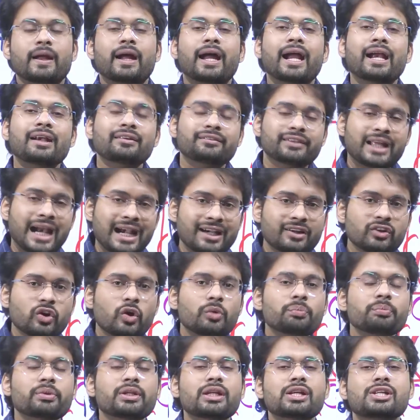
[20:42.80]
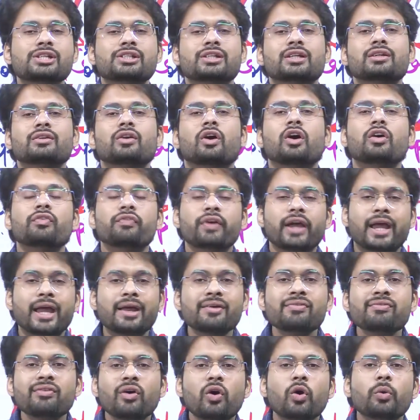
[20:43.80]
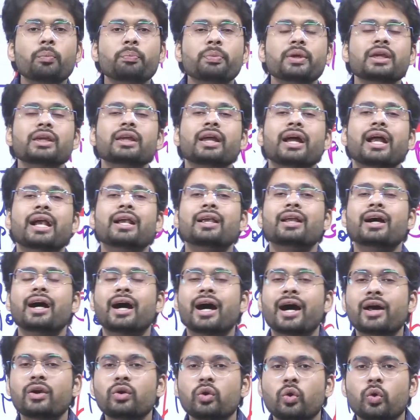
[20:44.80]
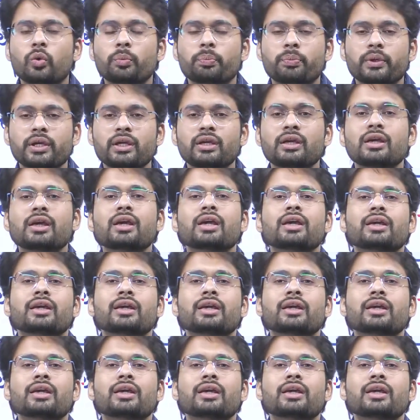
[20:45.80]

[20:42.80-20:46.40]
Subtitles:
And that combination of FOP and ROP